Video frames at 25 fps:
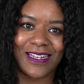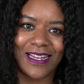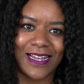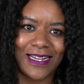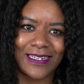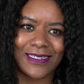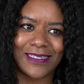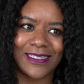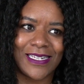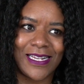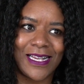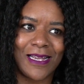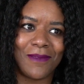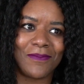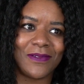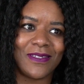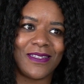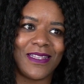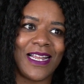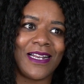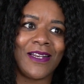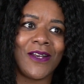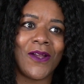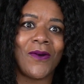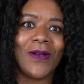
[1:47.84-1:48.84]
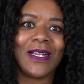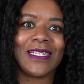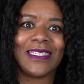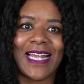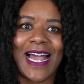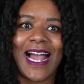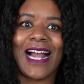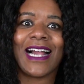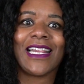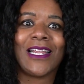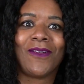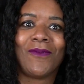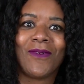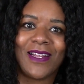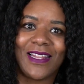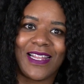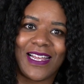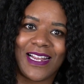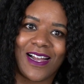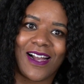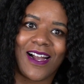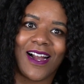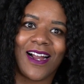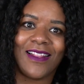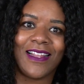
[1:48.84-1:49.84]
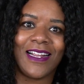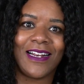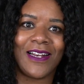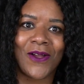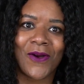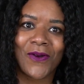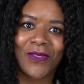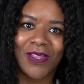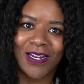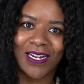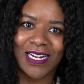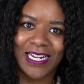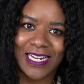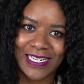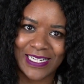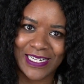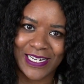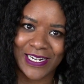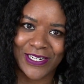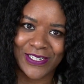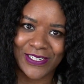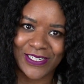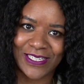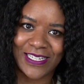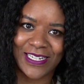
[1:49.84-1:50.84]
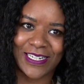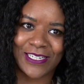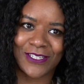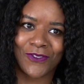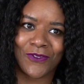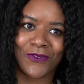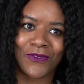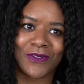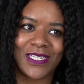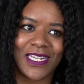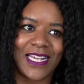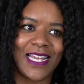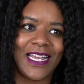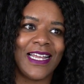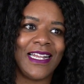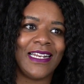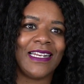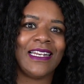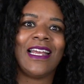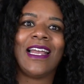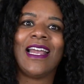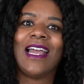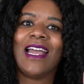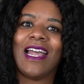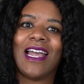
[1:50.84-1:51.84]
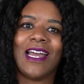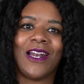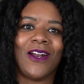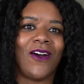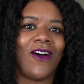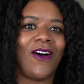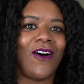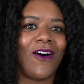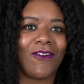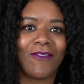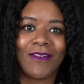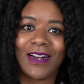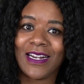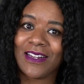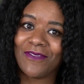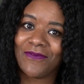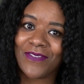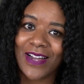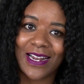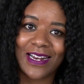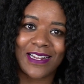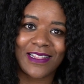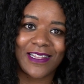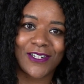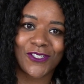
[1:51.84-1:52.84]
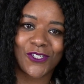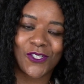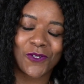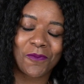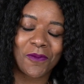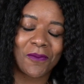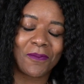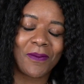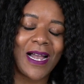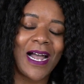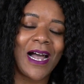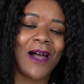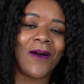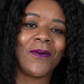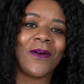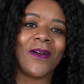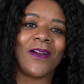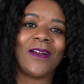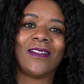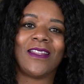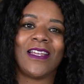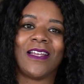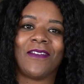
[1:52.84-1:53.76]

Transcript: concept, they know exactly where they are. They know they're in years 6 through 10 and are already finding their superpower.